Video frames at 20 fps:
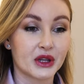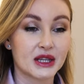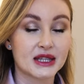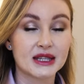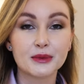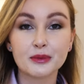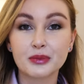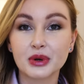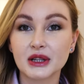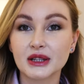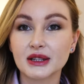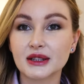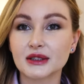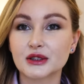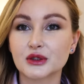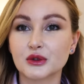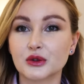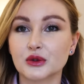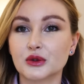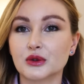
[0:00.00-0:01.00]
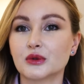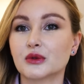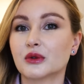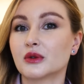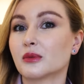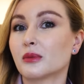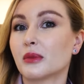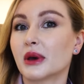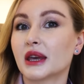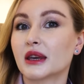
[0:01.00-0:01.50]
simple to
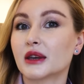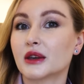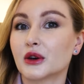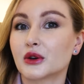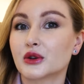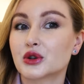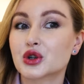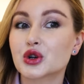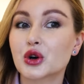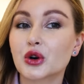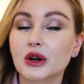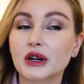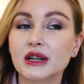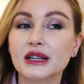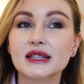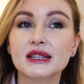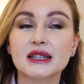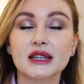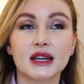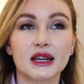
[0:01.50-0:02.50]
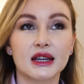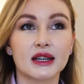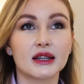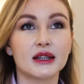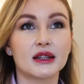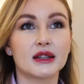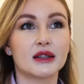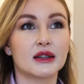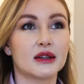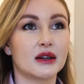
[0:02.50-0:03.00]
make your choice,
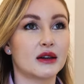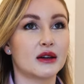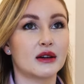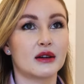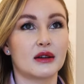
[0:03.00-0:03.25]
and